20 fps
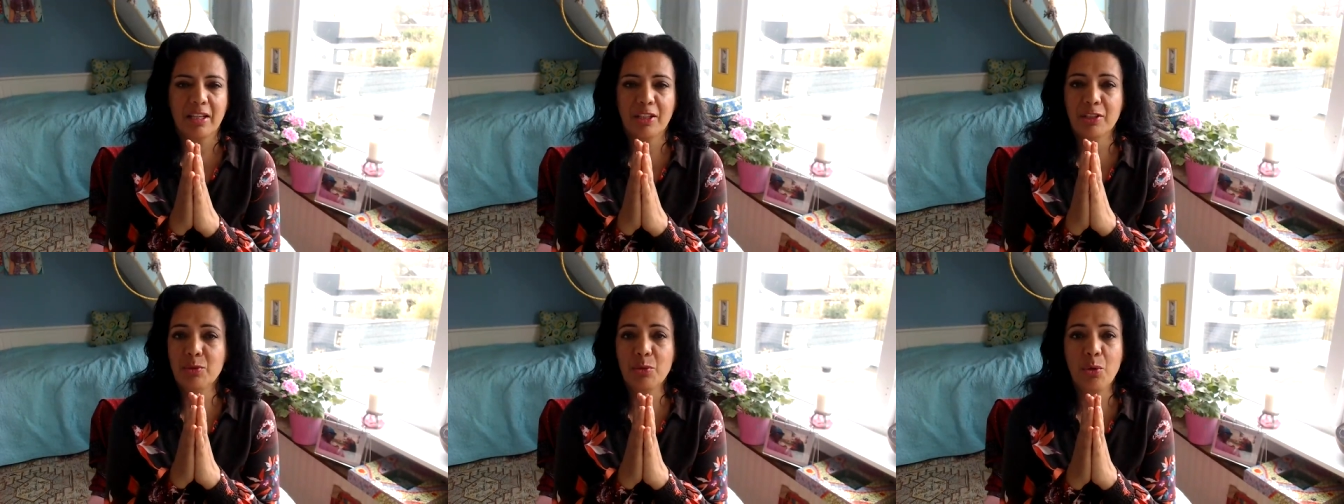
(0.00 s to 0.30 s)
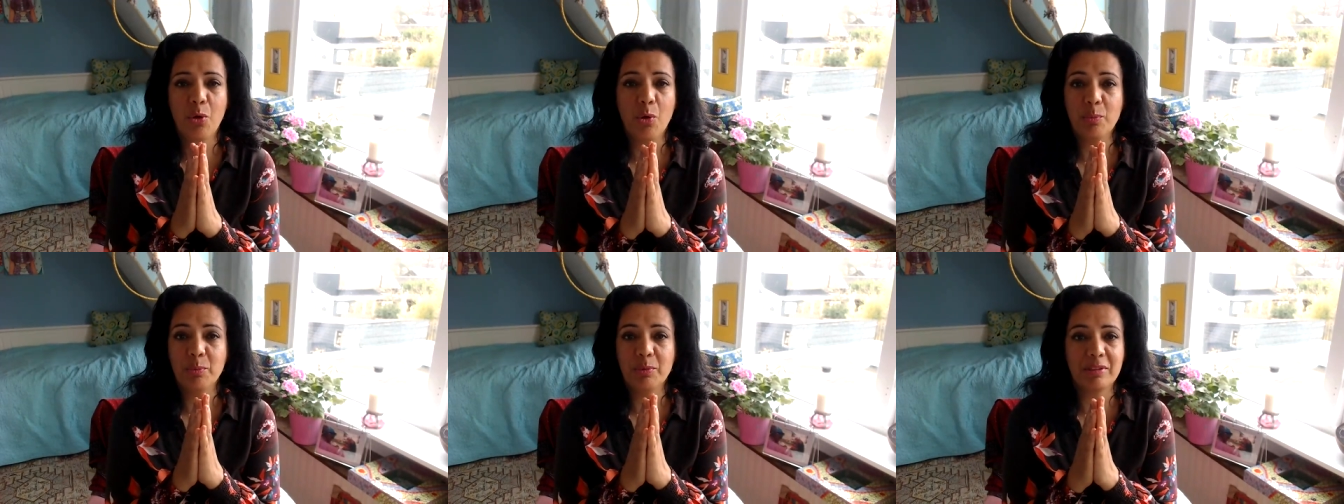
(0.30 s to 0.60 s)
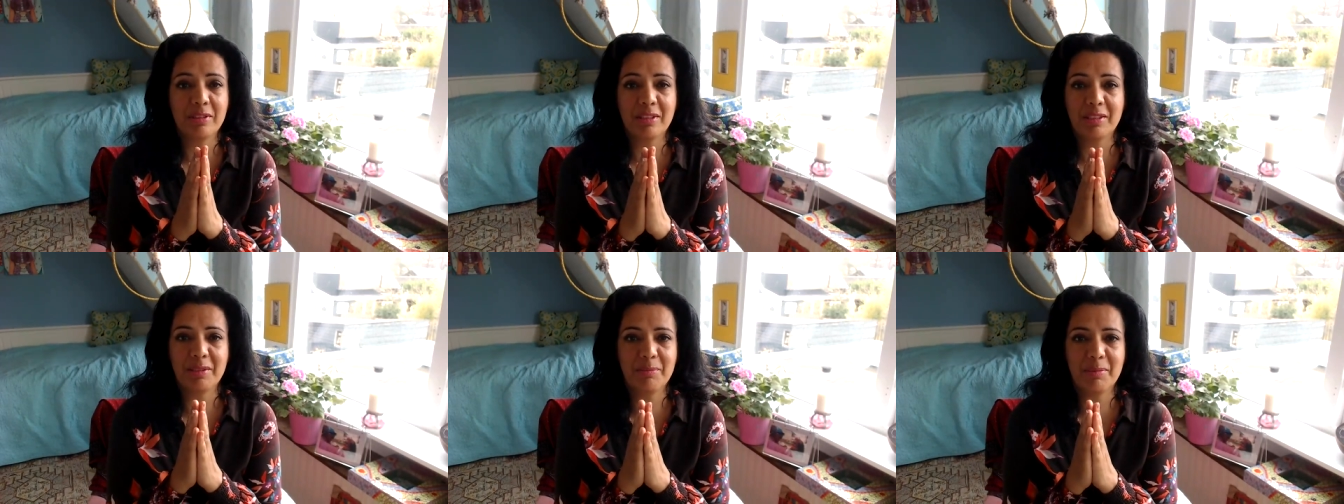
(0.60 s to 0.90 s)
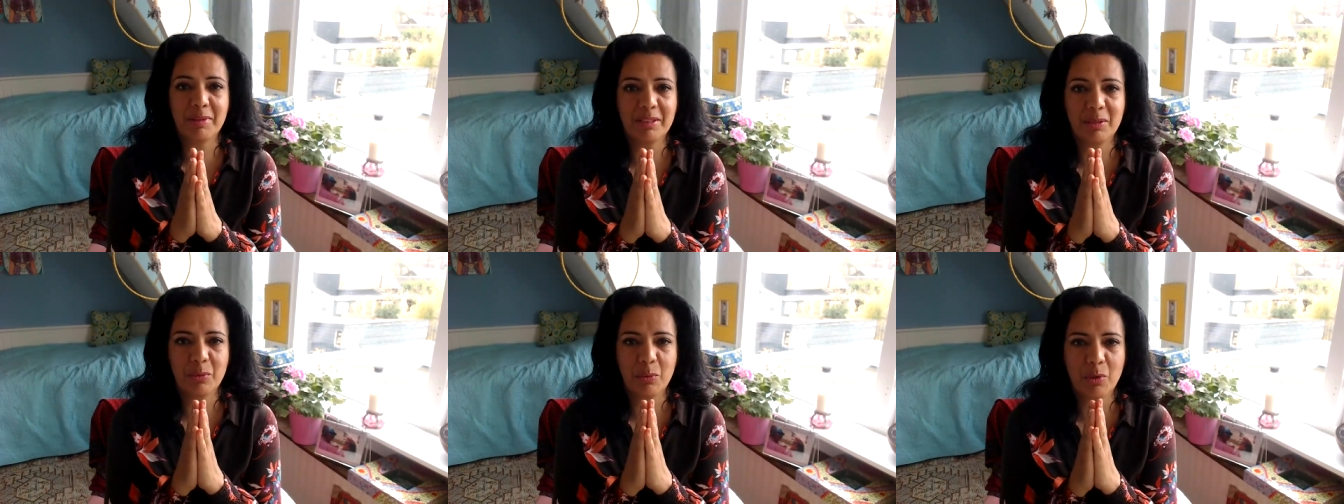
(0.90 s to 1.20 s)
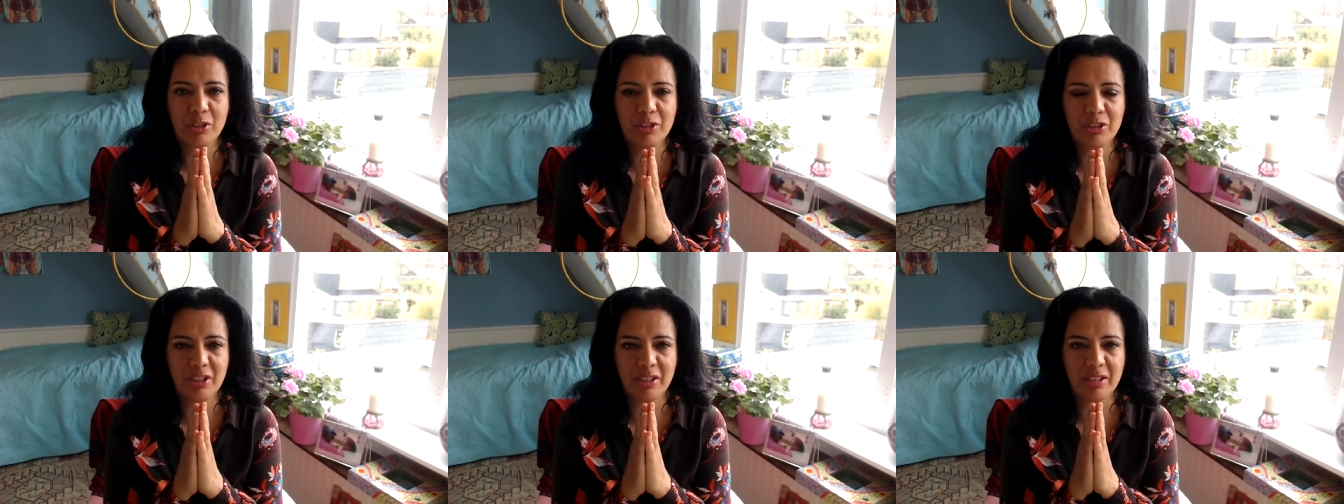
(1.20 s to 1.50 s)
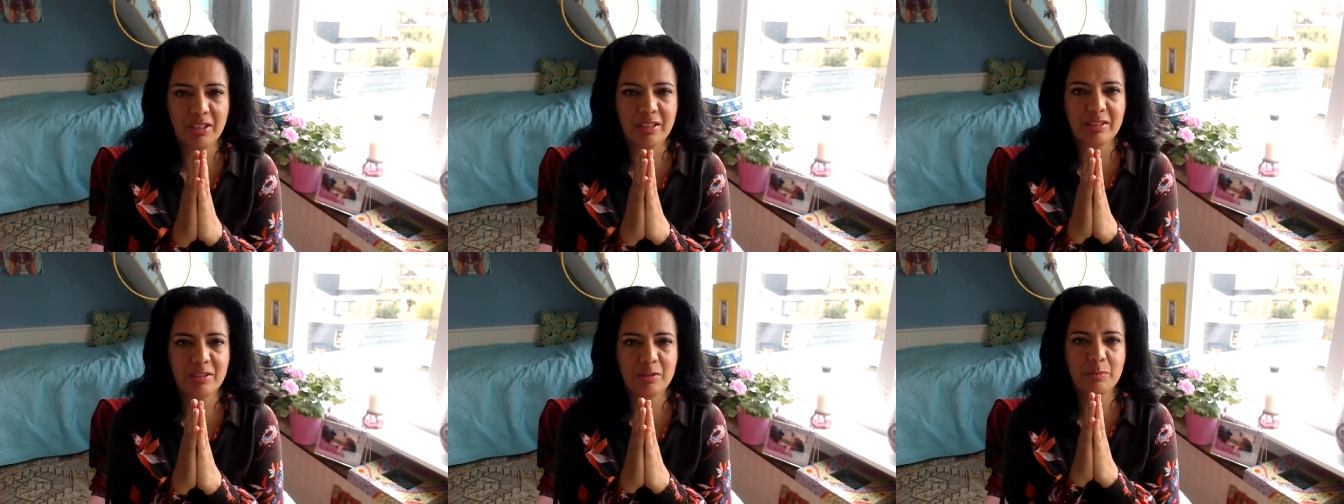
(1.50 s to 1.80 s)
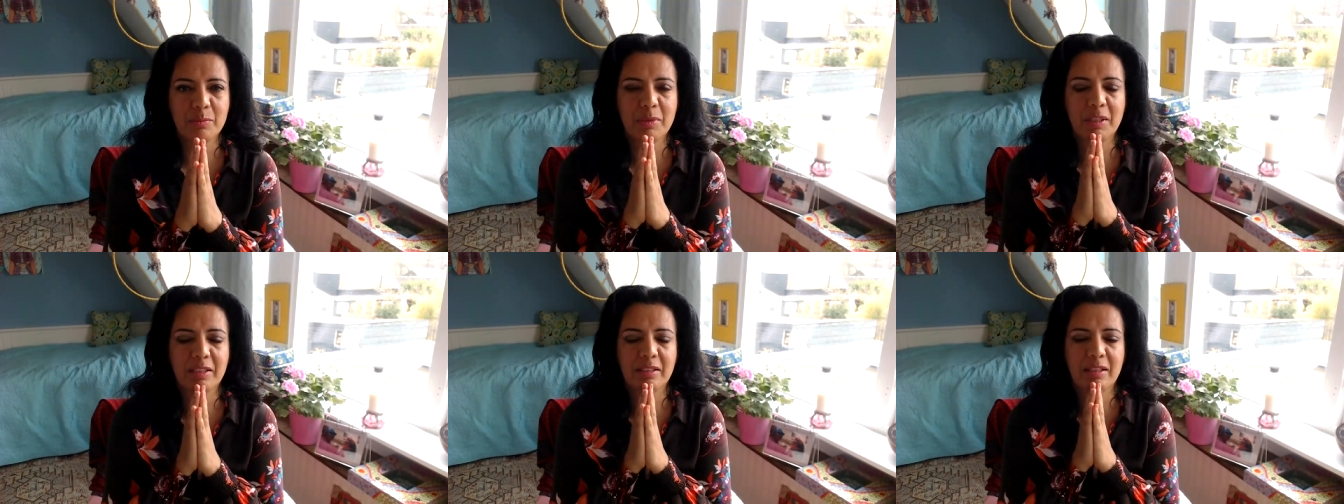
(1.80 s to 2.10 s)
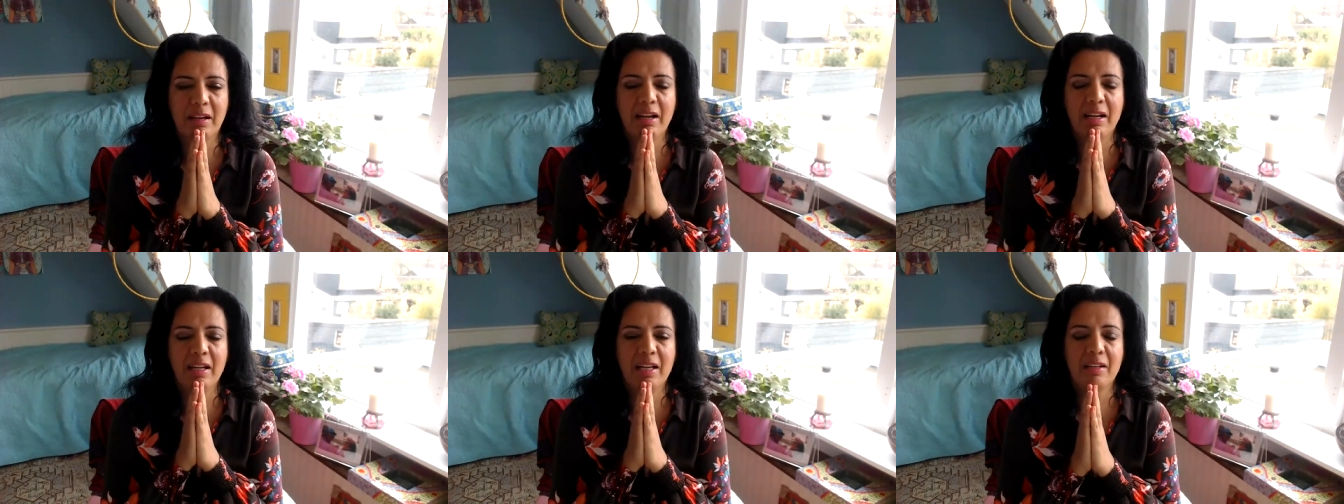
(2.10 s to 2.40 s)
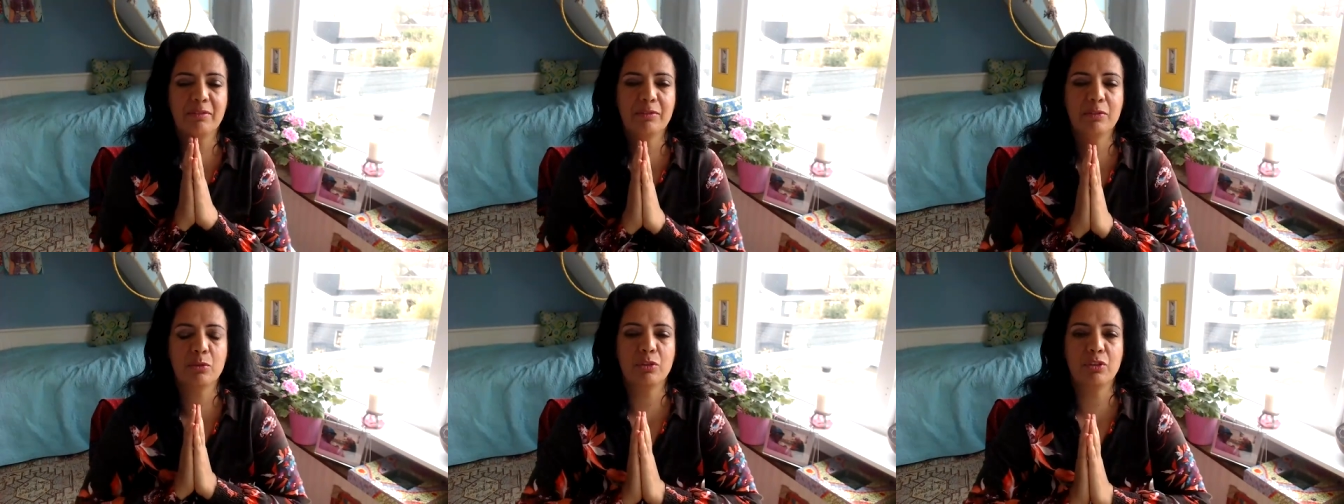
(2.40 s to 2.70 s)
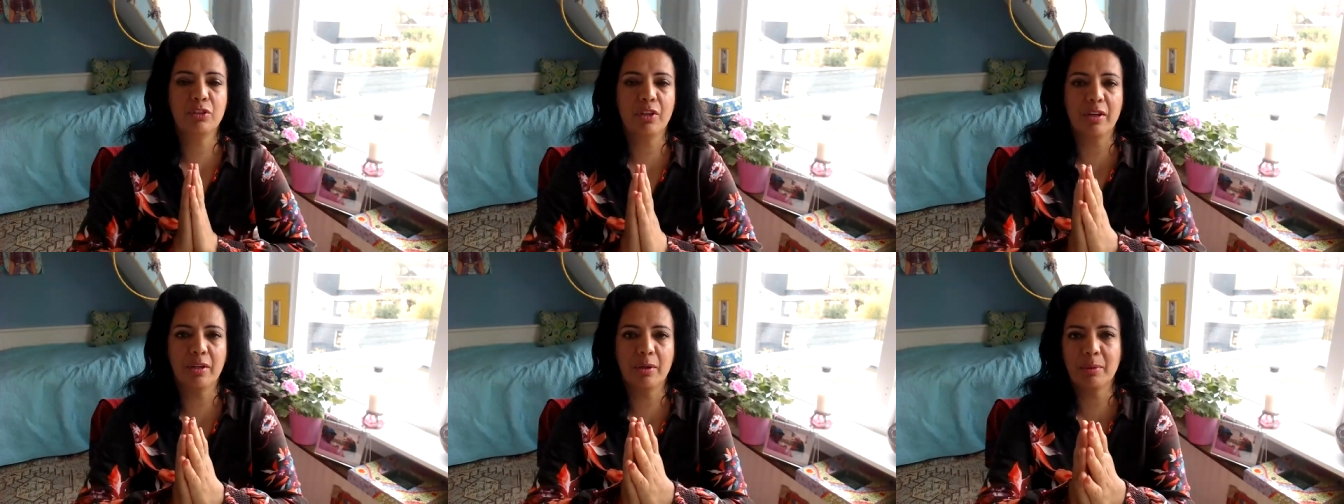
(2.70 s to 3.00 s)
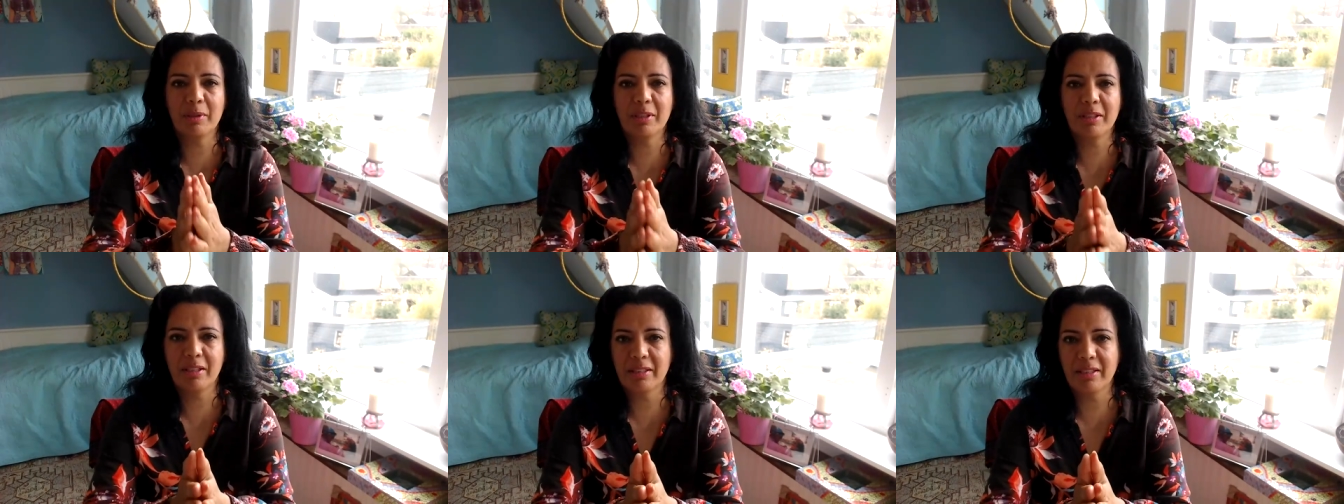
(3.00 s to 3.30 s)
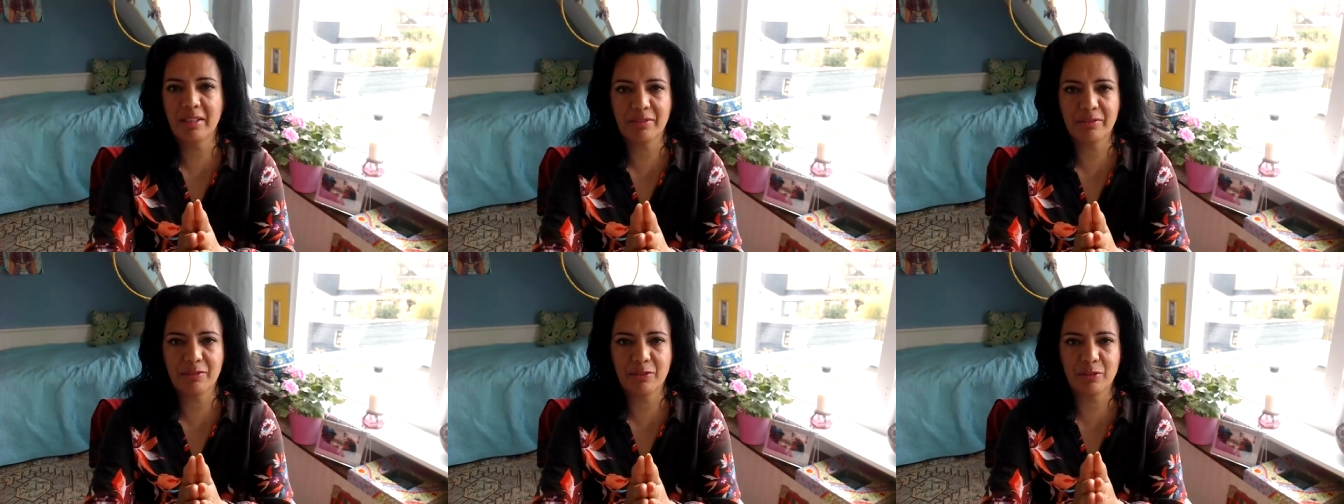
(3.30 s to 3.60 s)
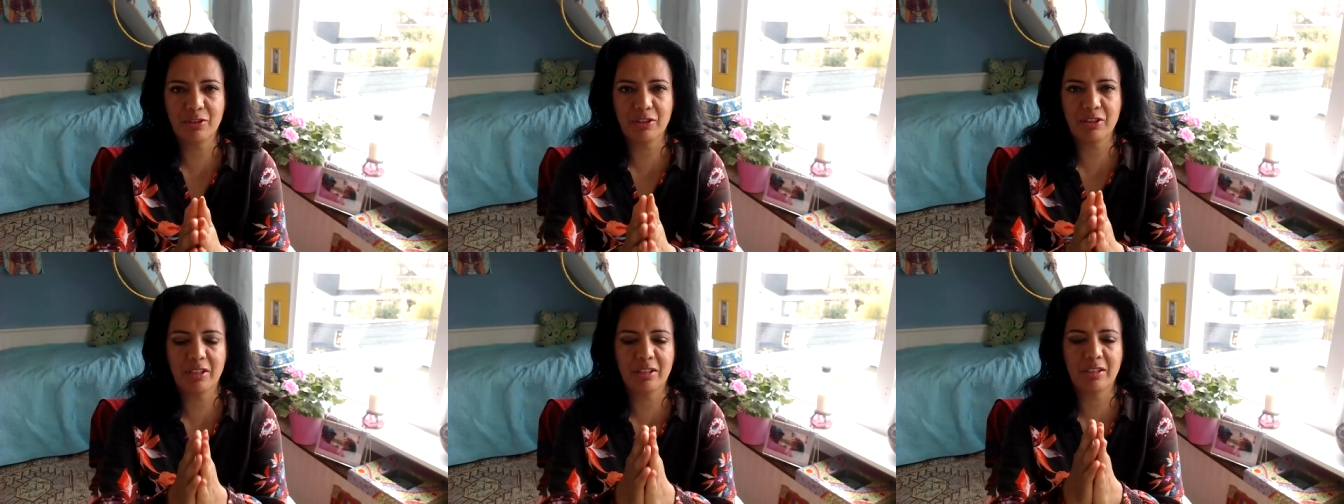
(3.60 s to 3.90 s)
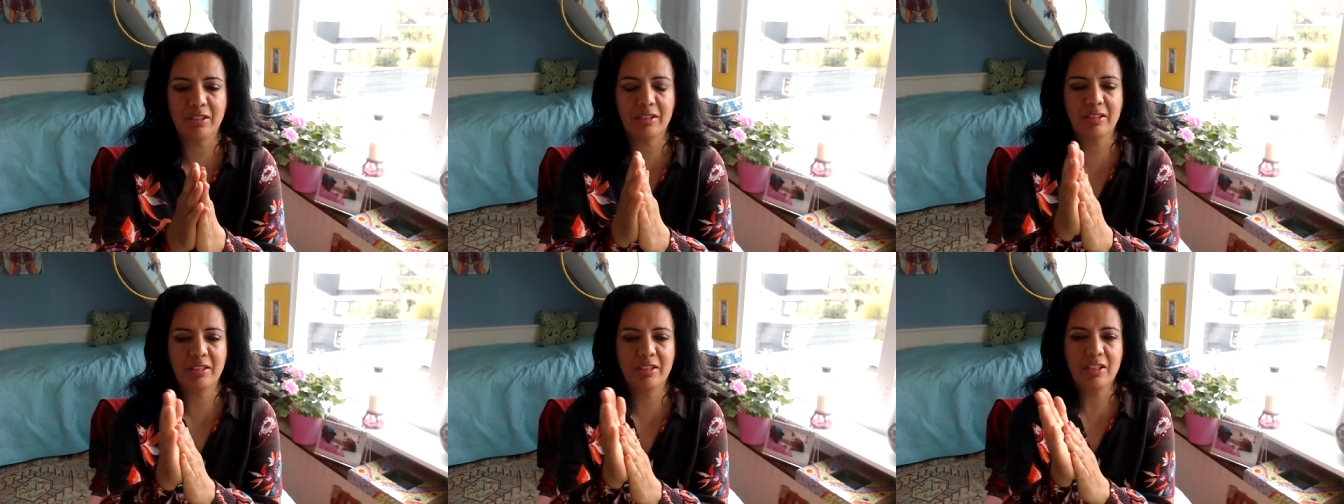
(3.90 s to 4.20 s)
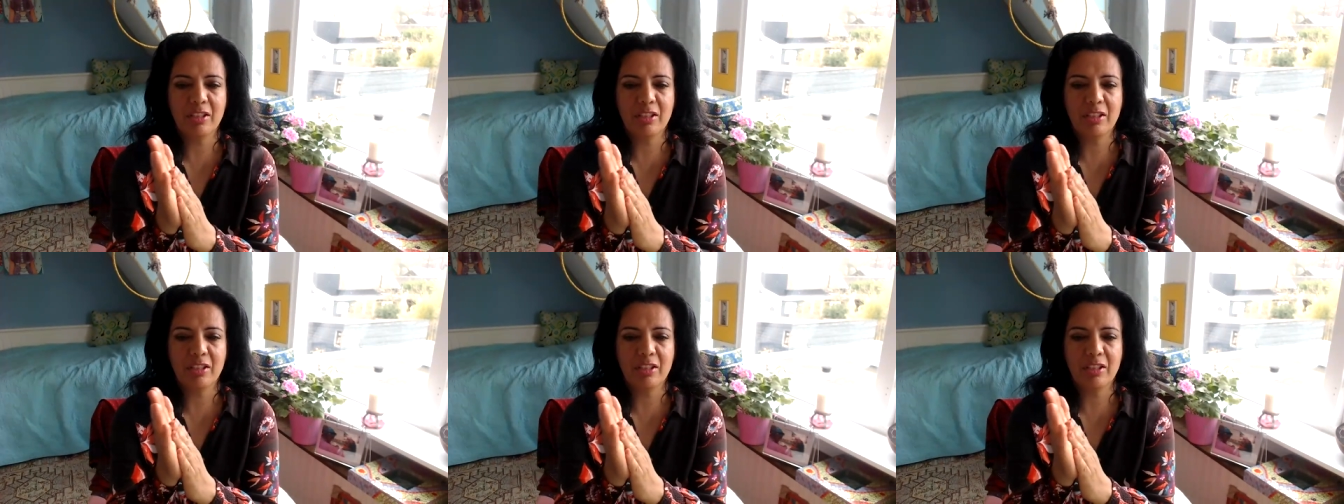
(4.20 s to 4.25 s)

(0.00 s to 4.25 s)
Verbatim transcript: I do hope that anybody watching this, but I have to share what I have to share.